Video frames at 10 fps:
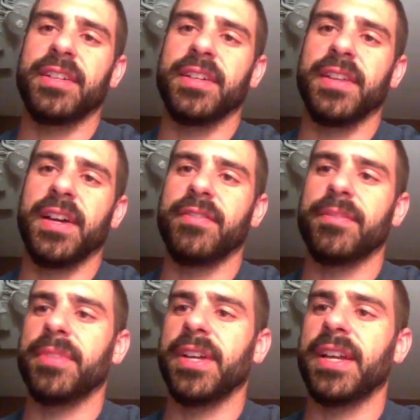Unlife and
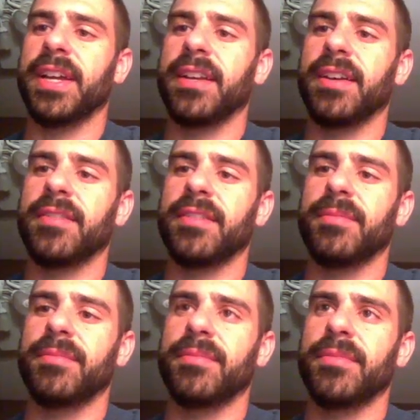play an Ad
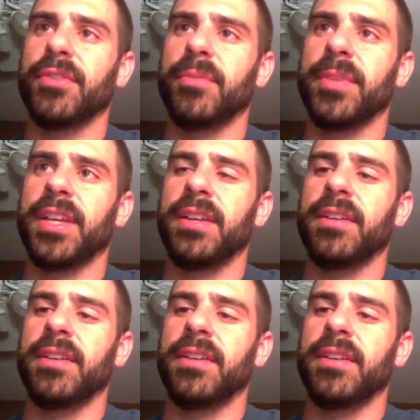Nauseam. No biggie.